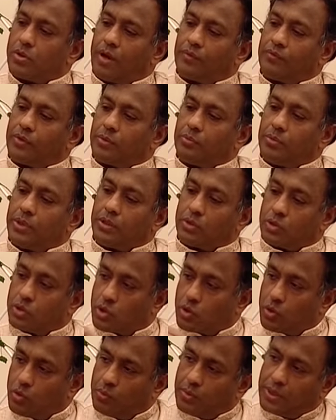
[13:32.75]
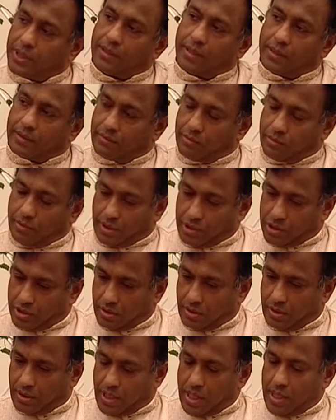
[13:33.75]
who have not been groomed in that
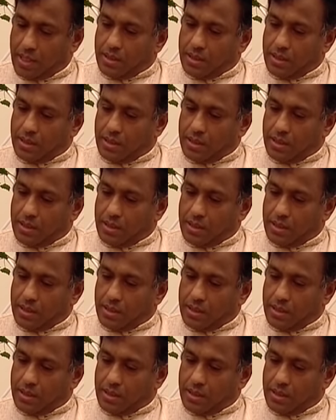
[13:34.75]
direction.